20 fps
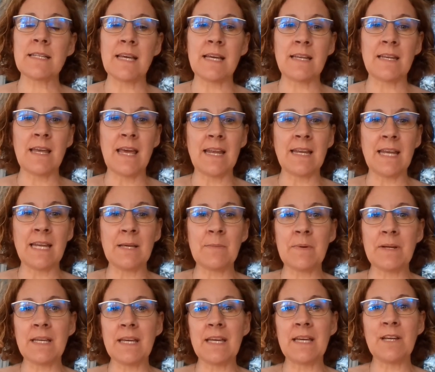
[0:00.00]
And
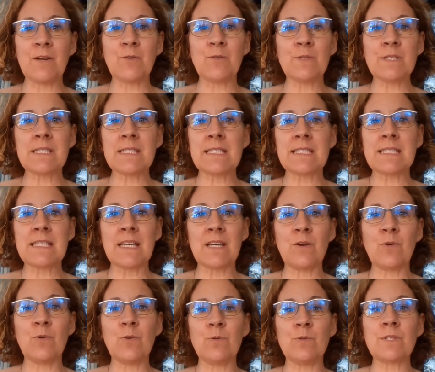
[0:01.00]
anybody here who's listening
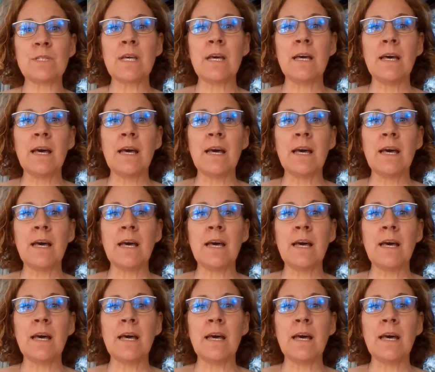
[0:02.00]
who's